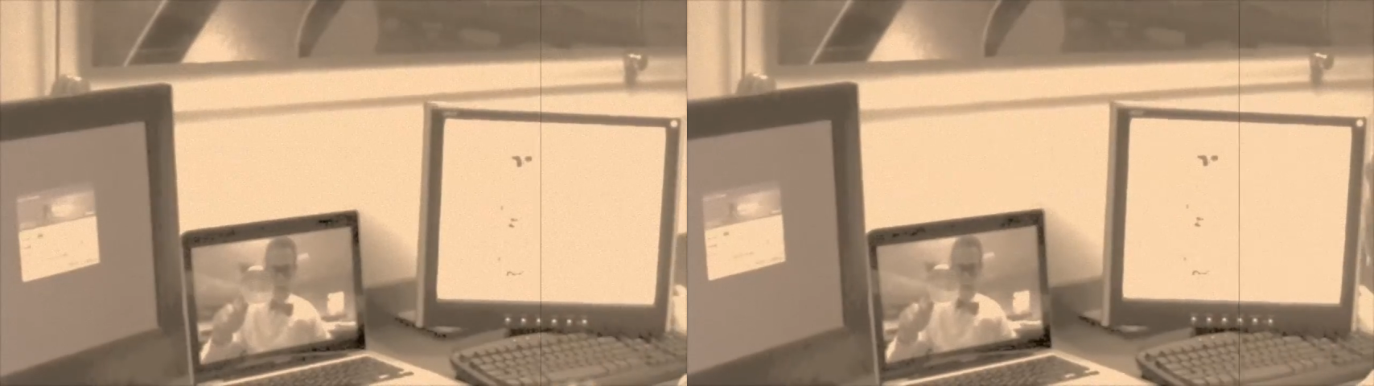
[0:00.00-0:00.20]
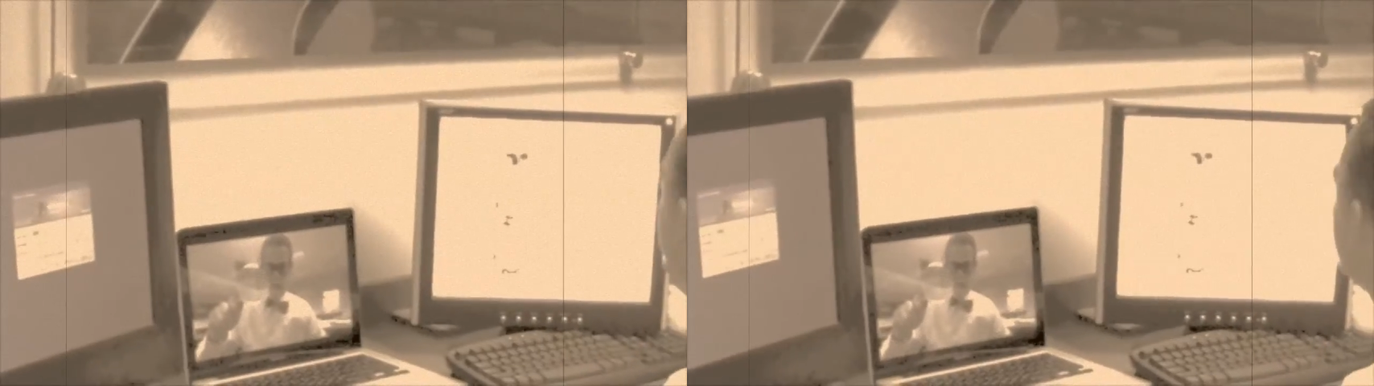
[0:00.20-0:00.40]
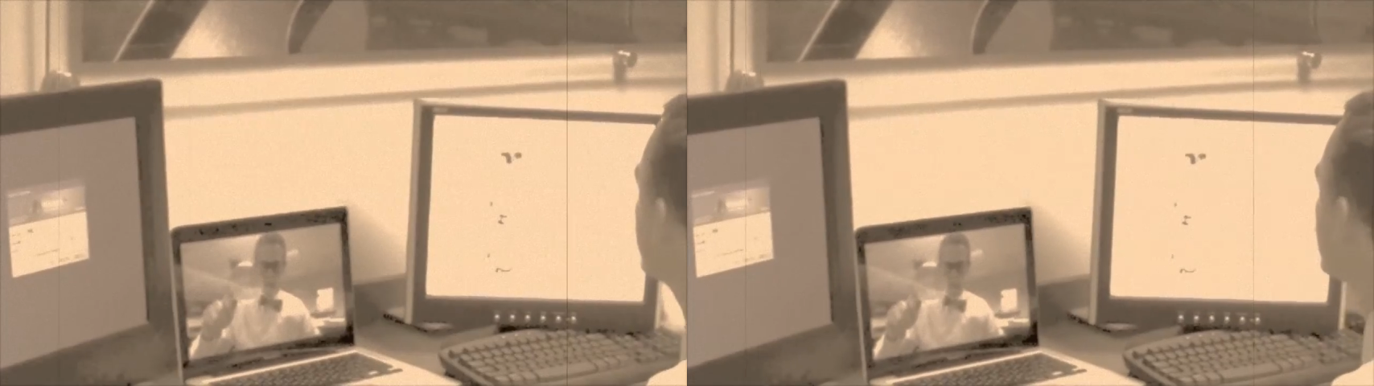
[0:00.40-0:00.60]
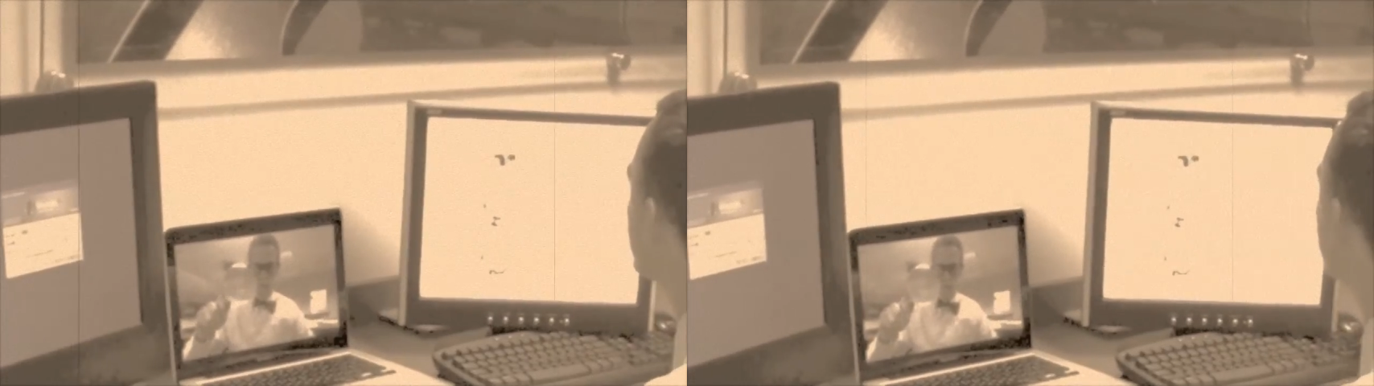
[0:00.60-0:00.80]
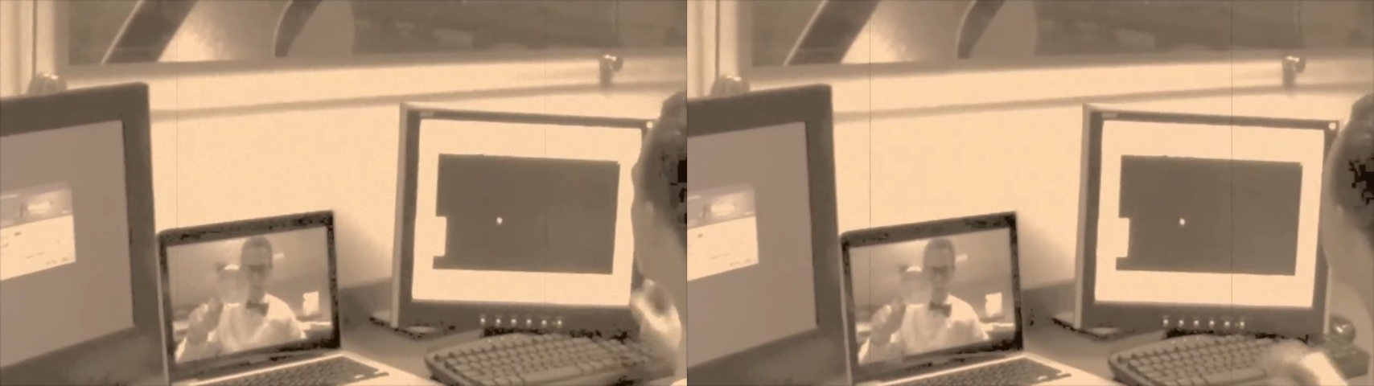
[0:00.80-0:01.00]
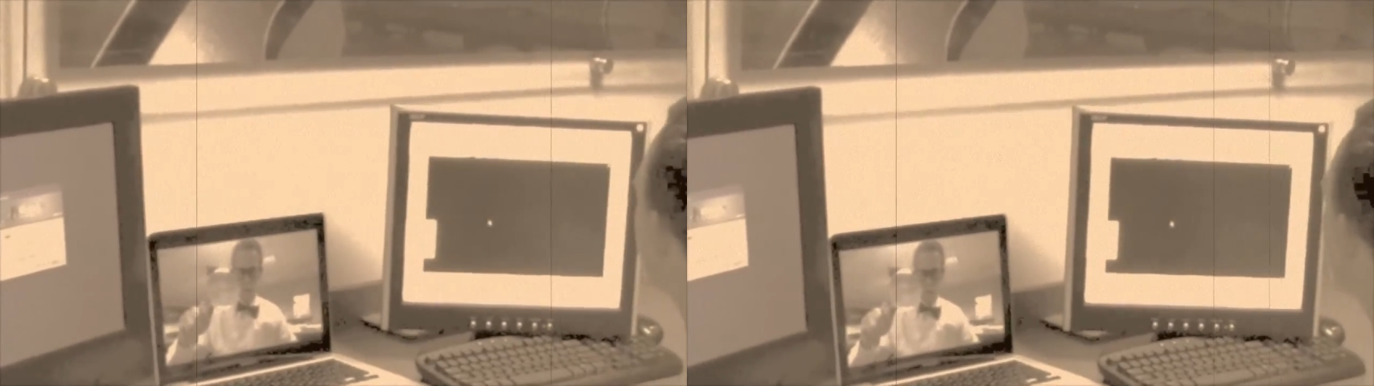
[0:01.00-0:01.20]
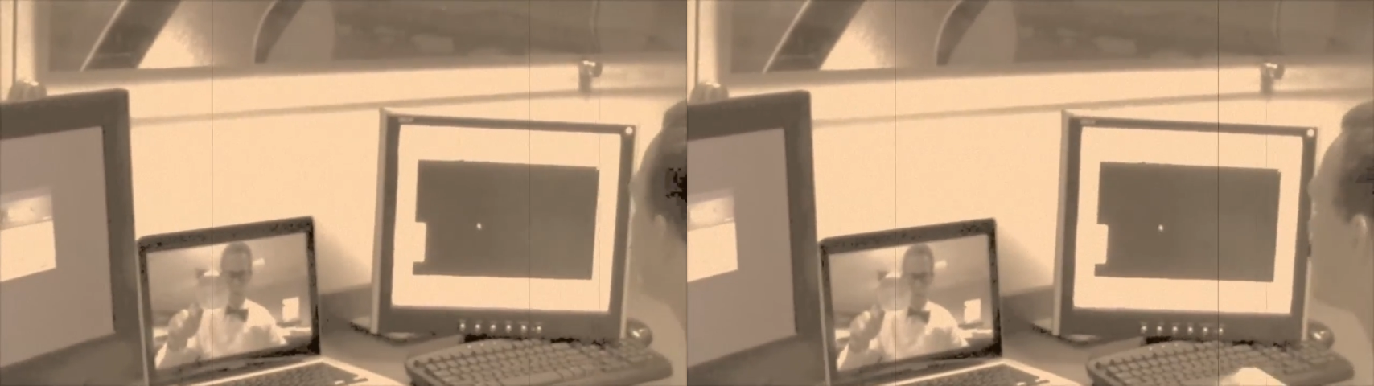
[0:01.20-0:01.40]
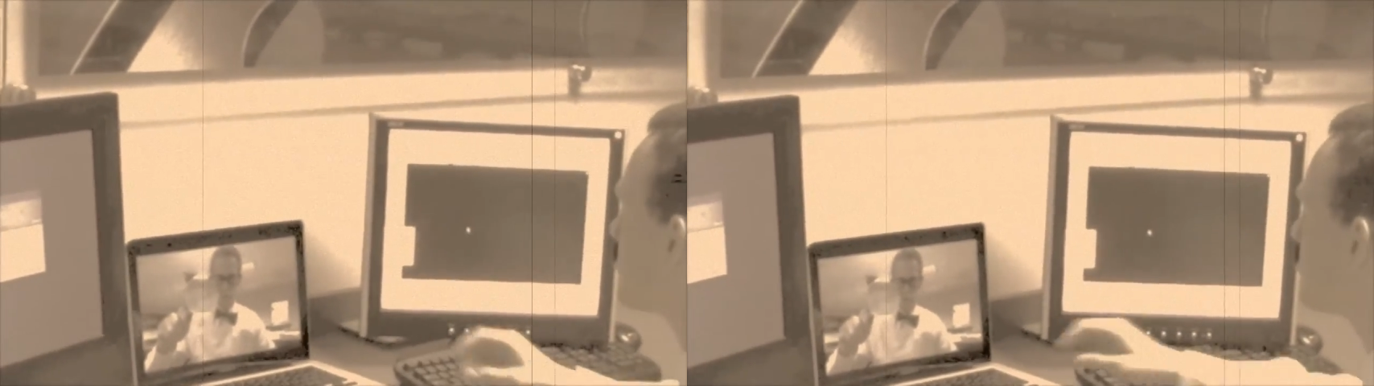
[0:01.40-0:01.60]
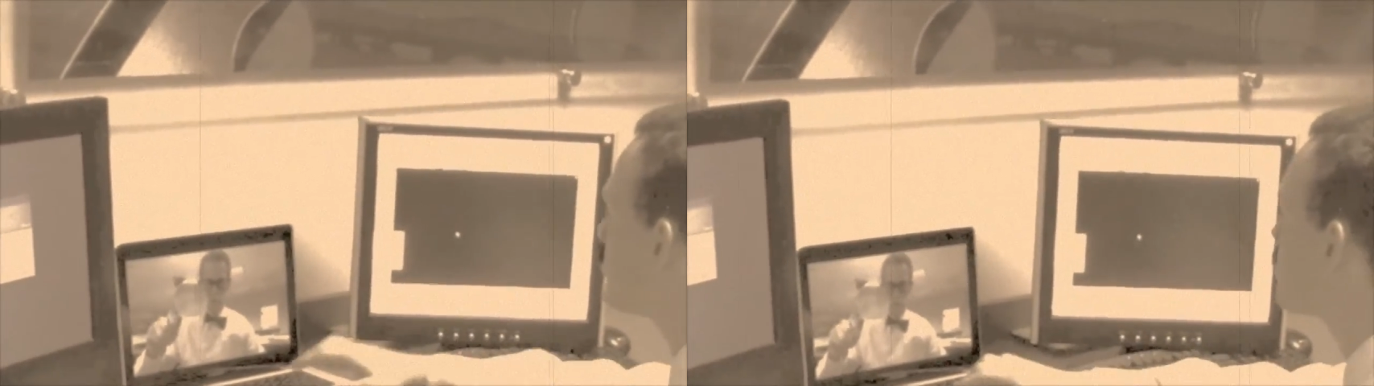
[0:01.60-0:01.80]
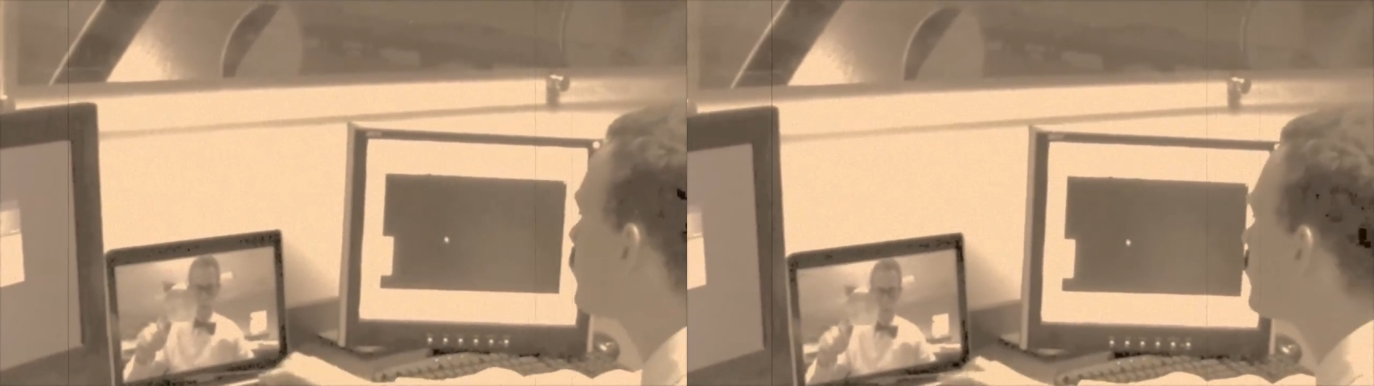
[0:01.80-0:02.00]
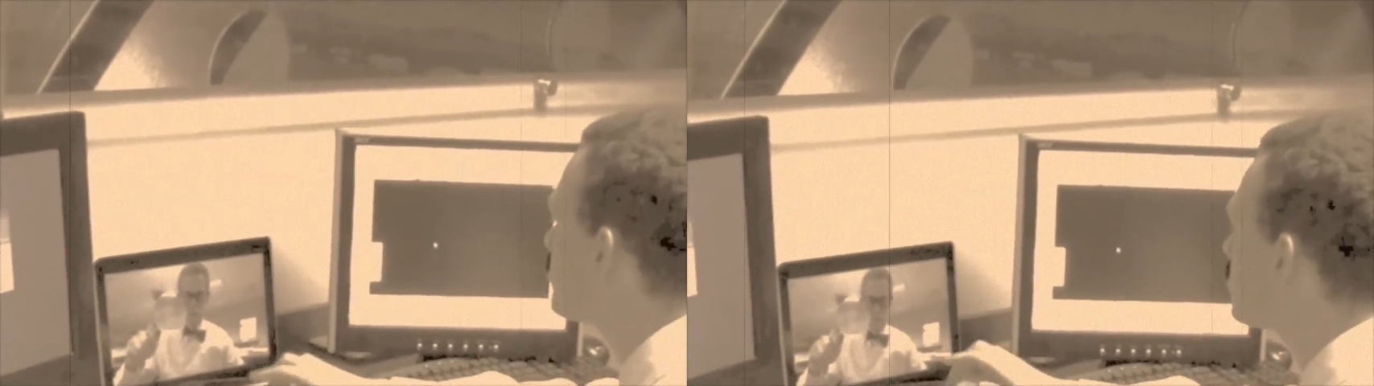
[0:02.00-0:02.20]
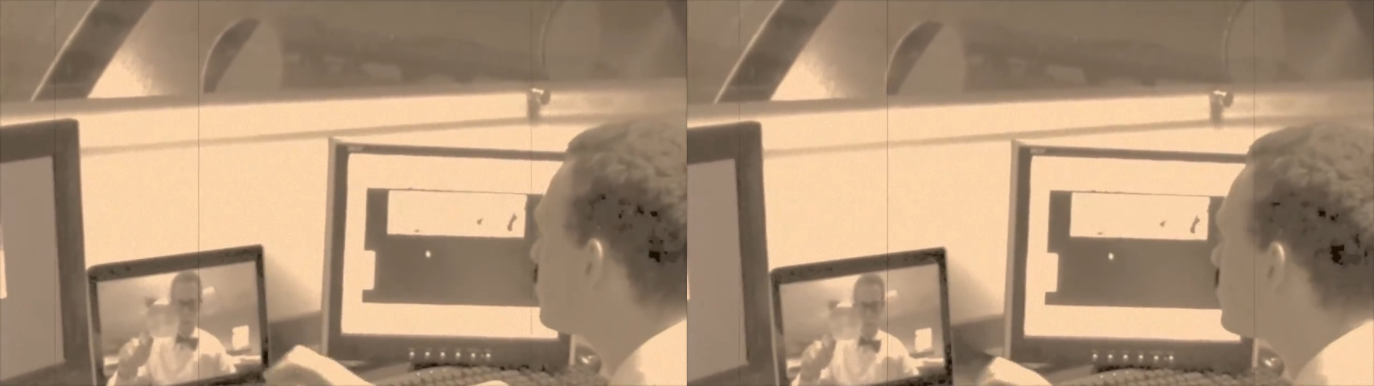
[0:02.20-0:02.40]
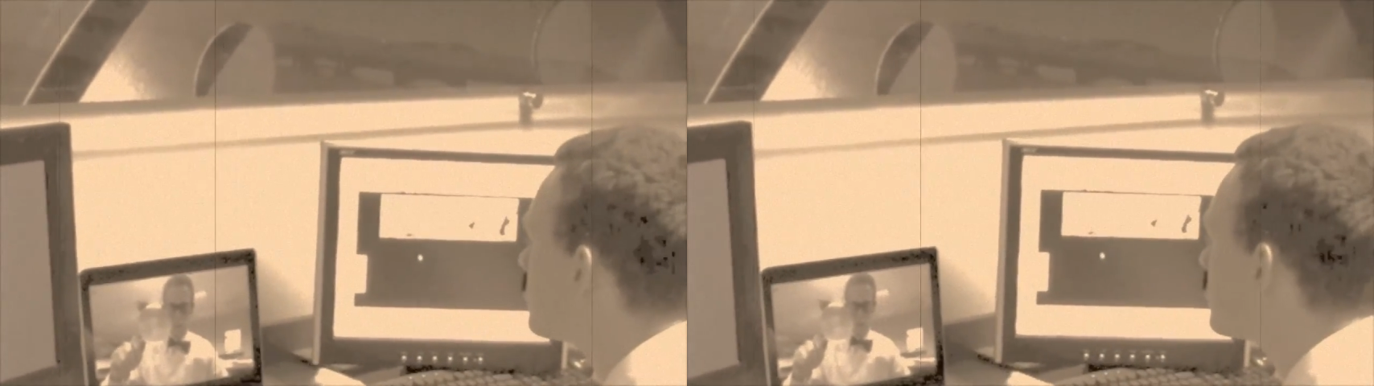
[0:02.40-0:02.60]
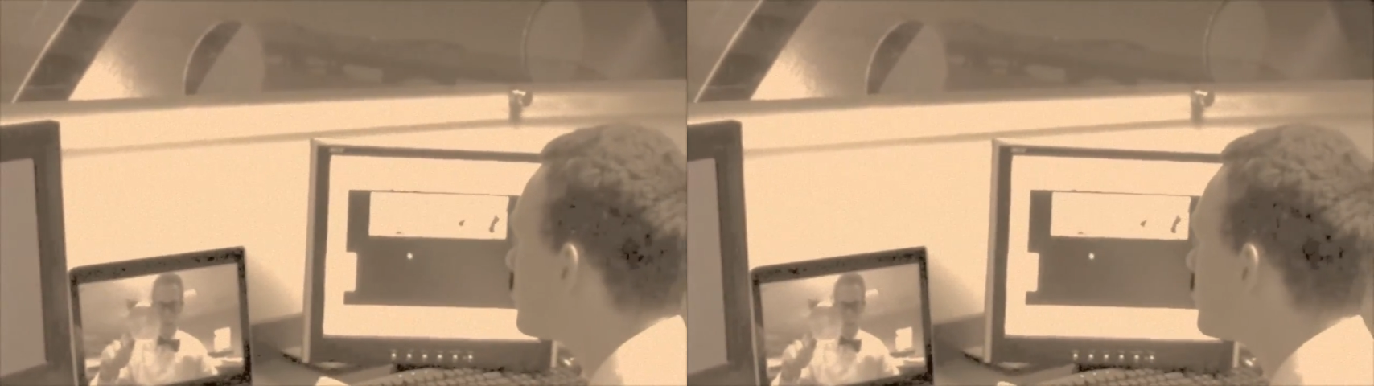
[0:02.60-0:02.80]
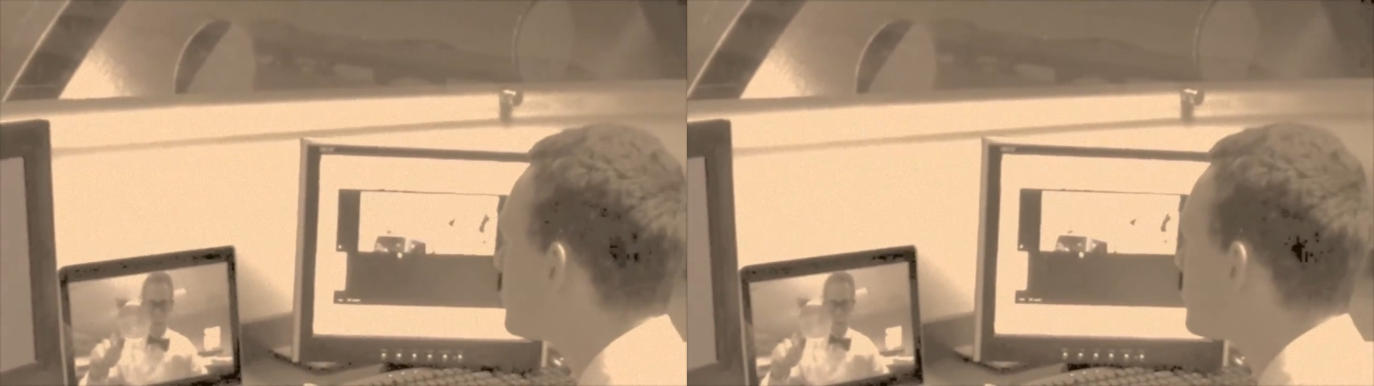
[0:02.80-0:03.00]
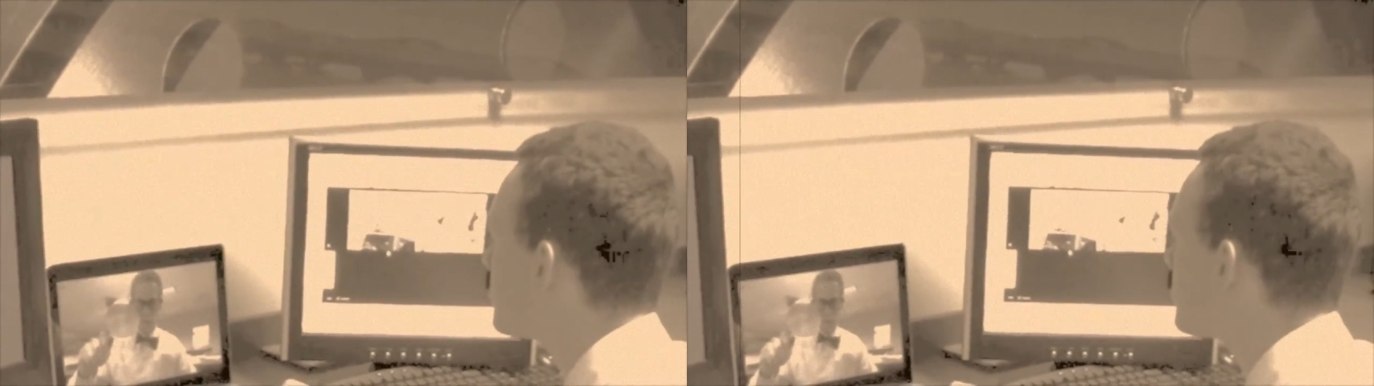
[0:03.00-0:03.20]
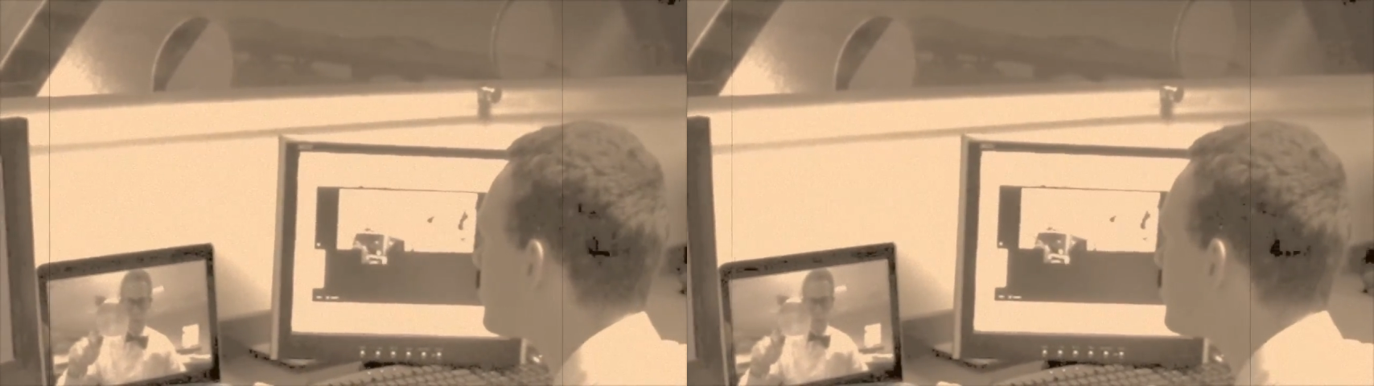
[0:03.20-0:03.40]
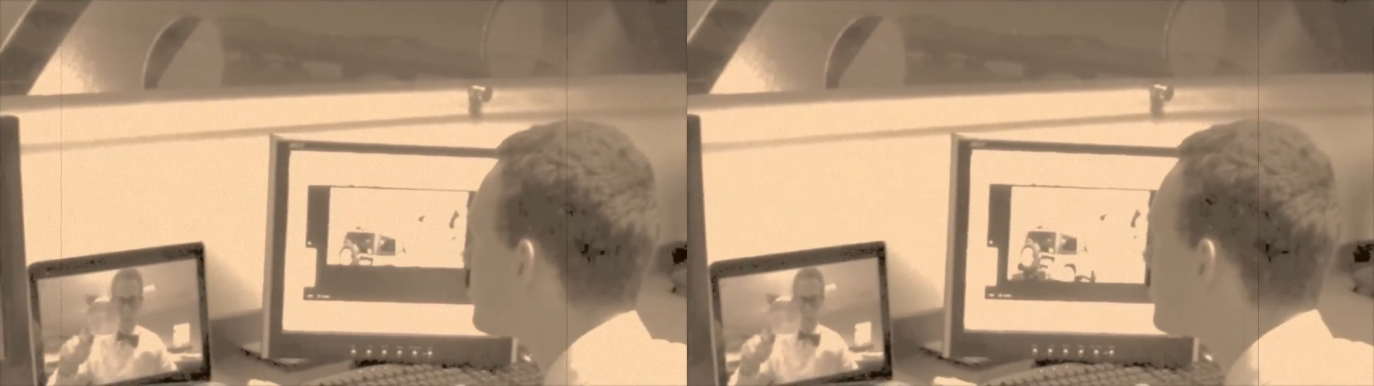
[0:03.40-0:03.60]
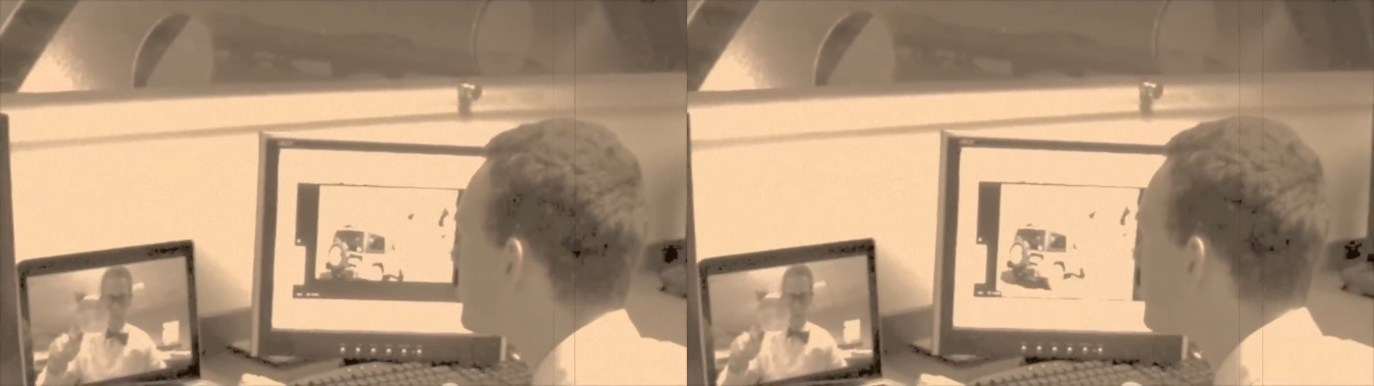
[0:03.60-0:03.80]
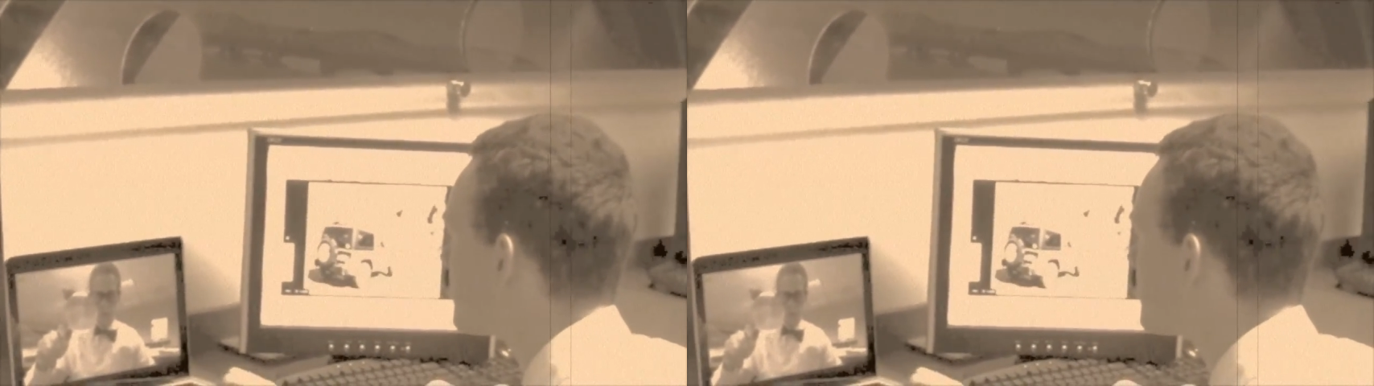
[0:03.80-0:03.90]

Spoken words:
(no speaker visible)